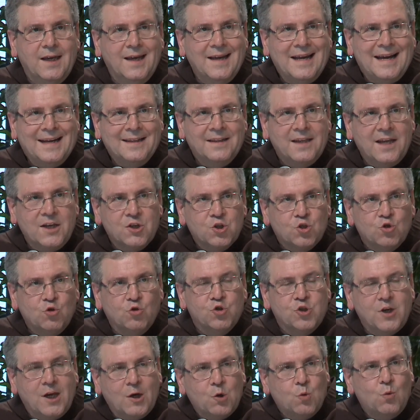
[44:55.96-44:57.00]
leader of
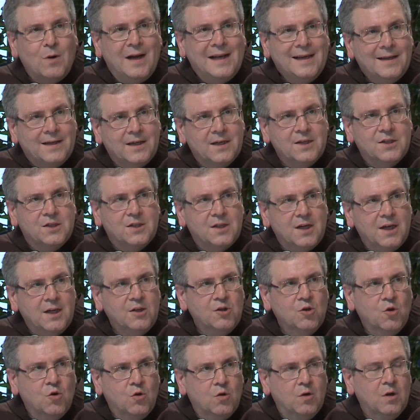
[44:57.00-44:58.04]
Aleppo said
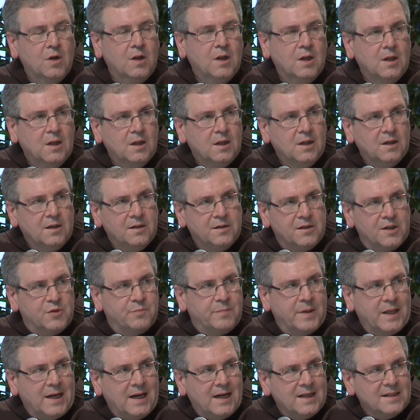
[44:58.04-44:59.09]
that
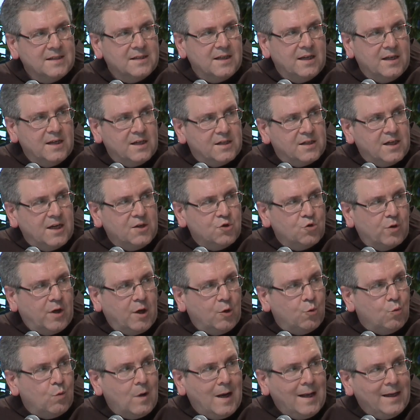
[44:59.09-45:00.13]
now there is
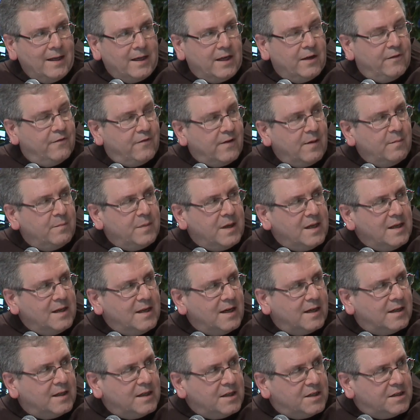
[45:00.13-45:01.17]
some sign of hope,
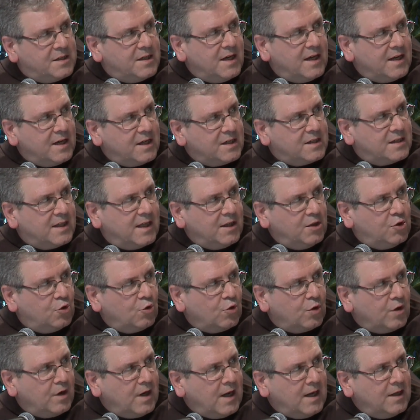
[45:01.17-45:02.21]
in the sense
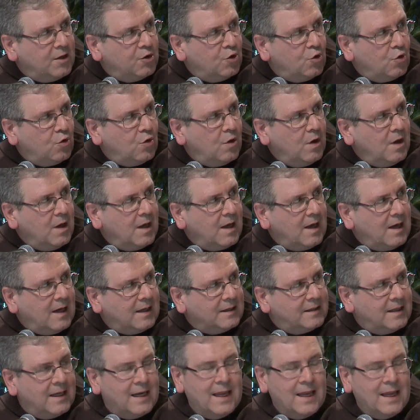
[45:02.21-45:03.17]
that some